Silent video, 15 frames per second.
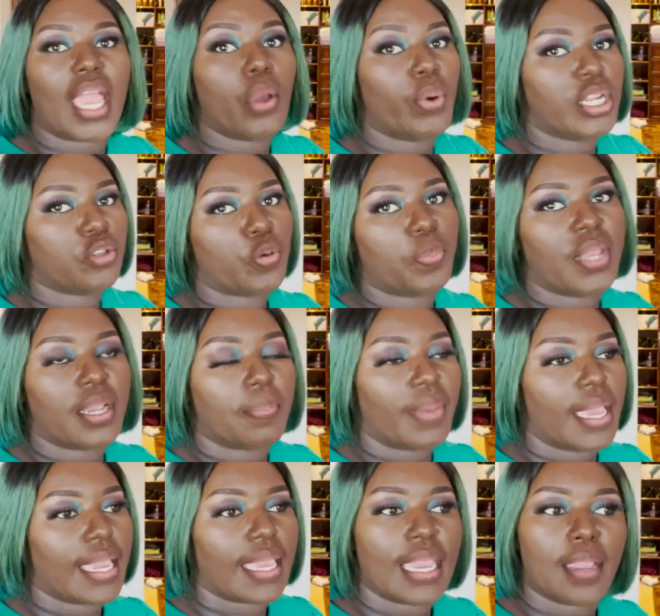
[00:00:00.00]
I went to pick
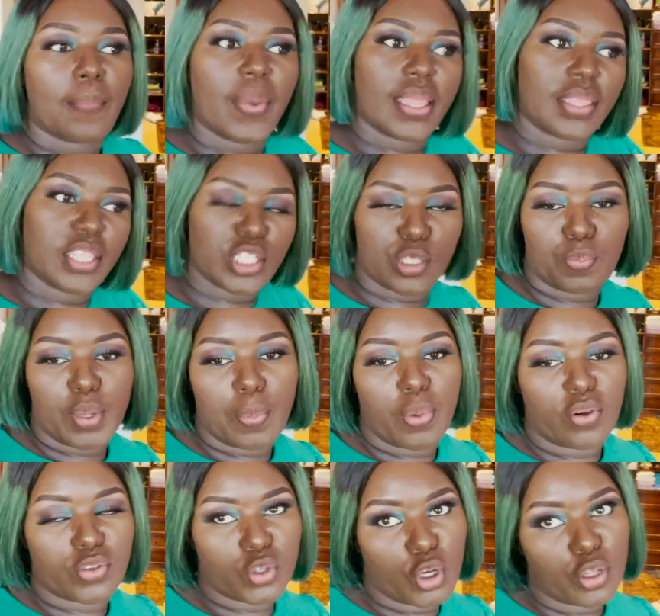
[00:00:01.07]
my cake, but these
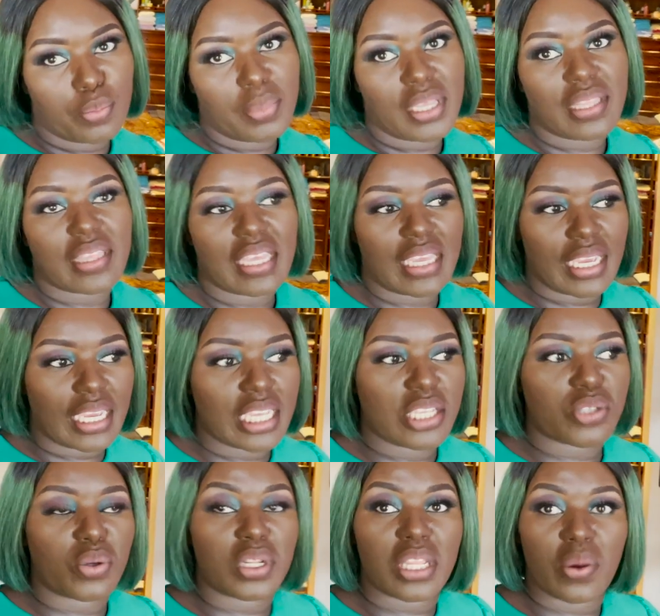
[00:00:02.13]
people told me the cake
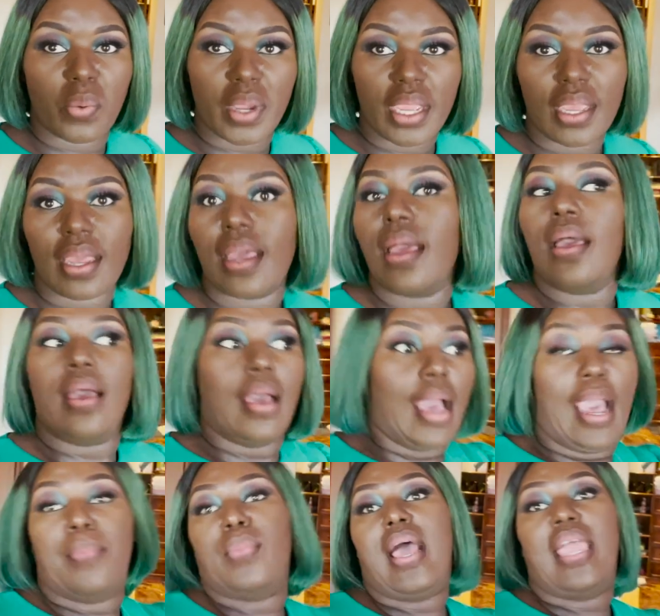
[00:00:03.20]
is on the way.
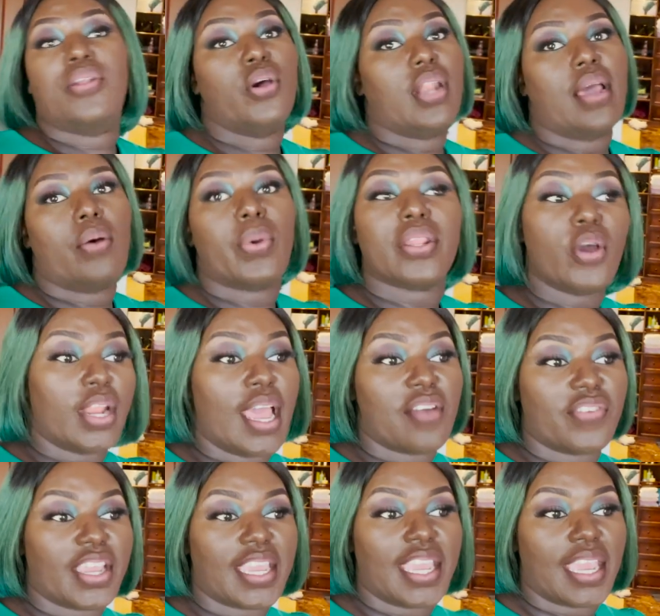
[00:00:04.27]
We don't
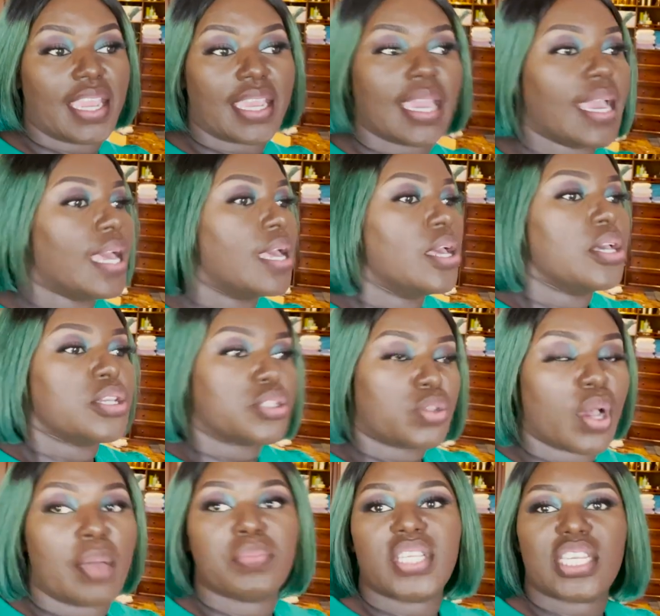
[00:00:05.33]
have a cake,
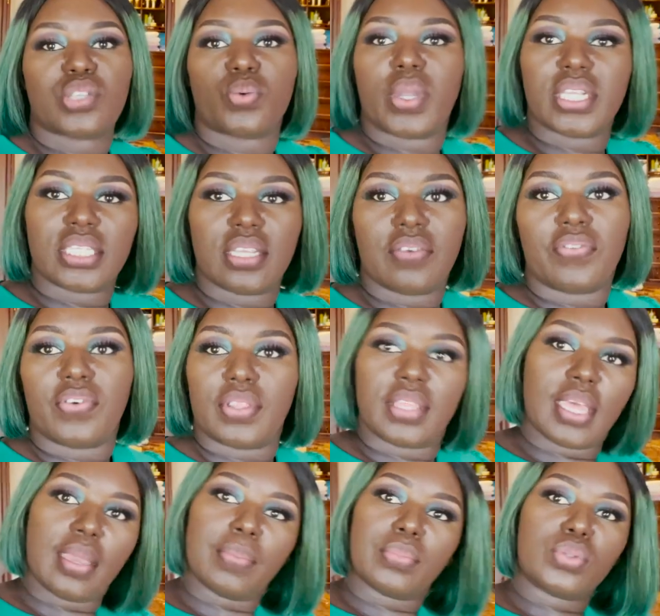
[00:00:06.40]
so I'm just waiting for
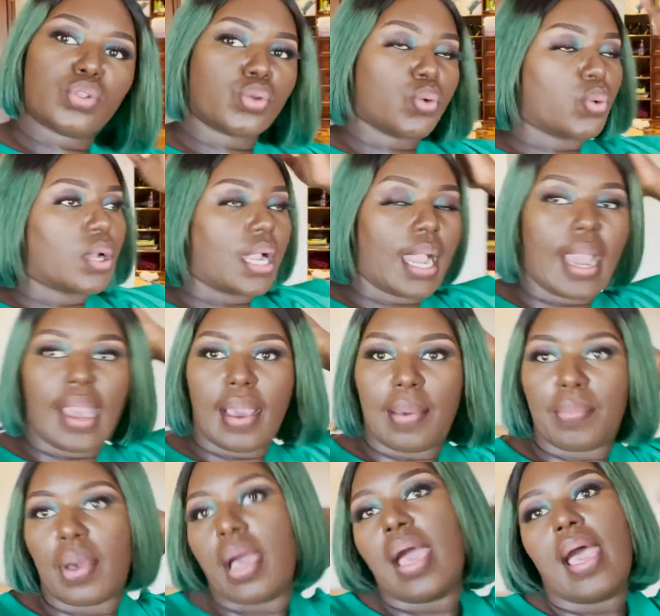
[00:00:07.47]
them to
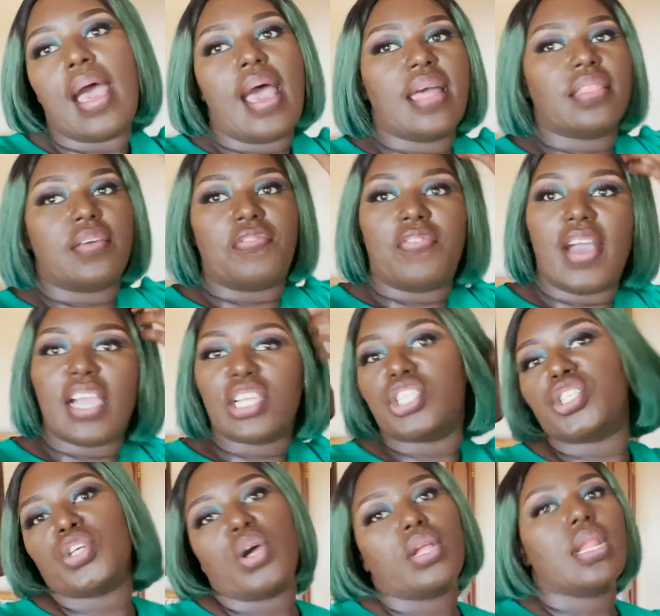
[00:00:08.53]
come and the
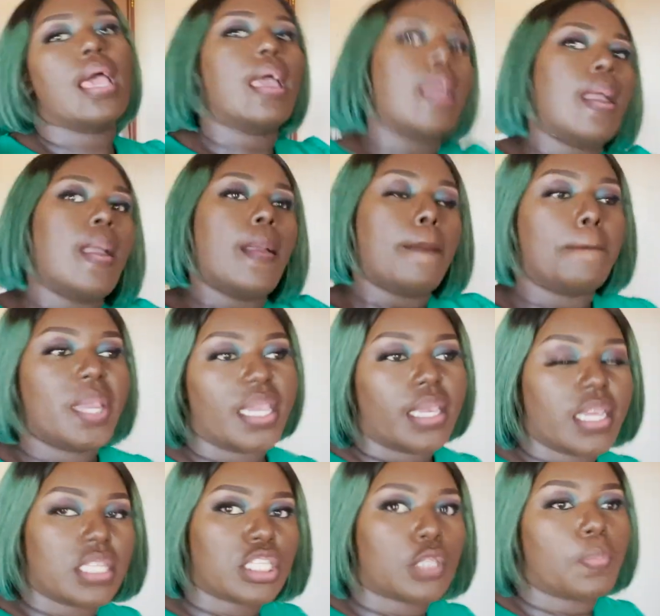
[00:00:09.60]
function
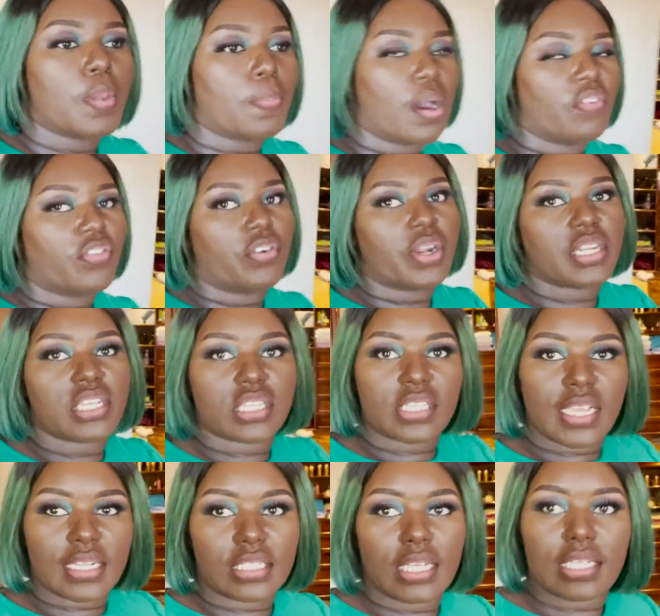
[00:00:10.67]
begins. People have already
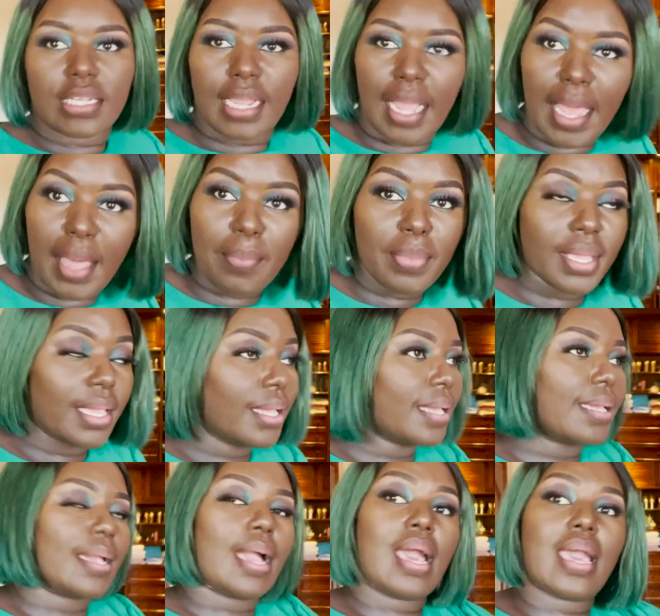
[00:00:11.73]
started
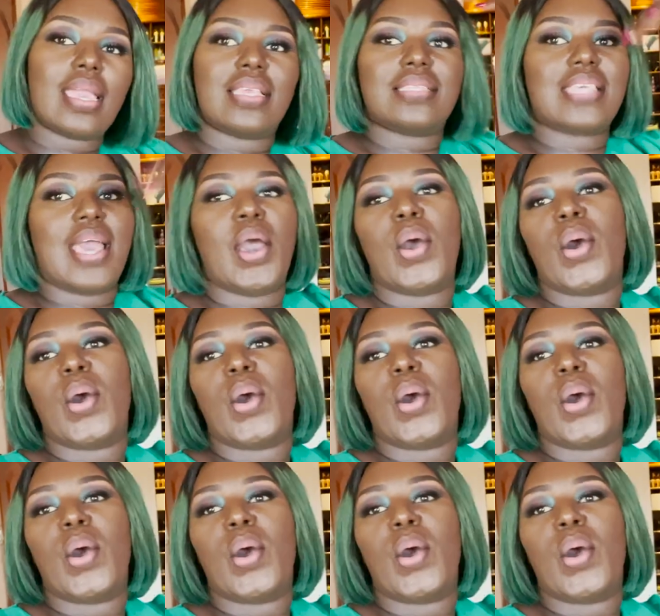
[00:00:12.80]
coming, guys.